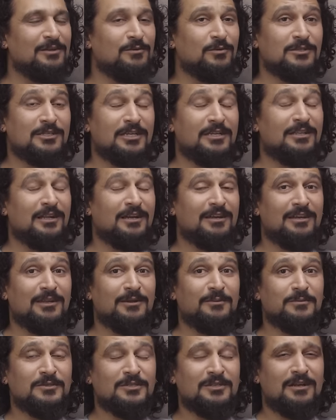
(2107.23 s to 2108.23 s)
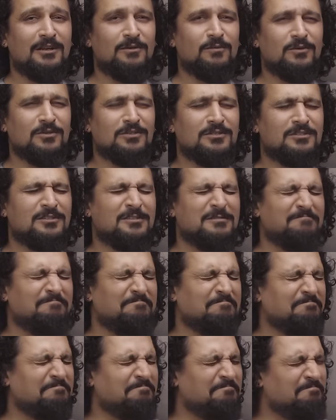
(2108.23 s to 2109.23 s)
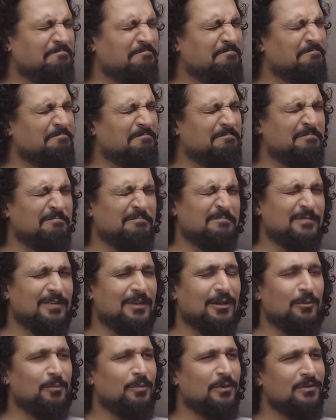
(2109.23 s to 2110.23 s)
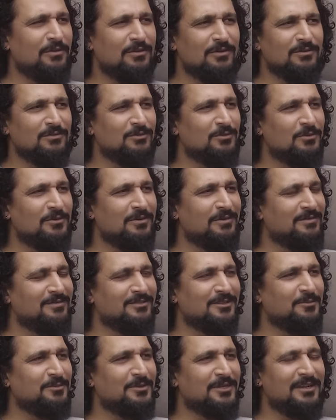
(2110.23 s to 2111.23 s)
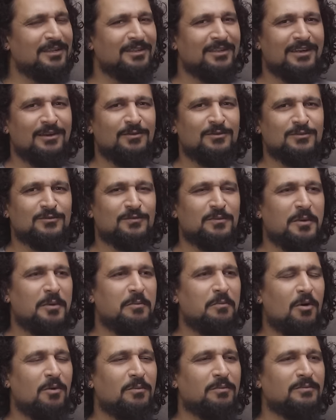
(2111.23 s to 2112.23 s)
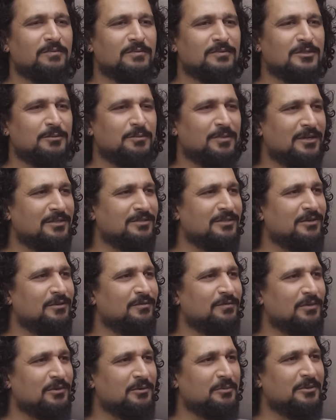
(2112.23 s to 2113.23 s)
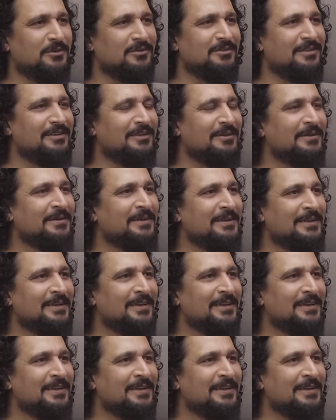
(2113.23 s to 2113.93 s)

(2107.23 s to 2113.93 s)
He was at that time, Siran was a couple of years old, something like that. It was for my mom, surprising her for her birthday.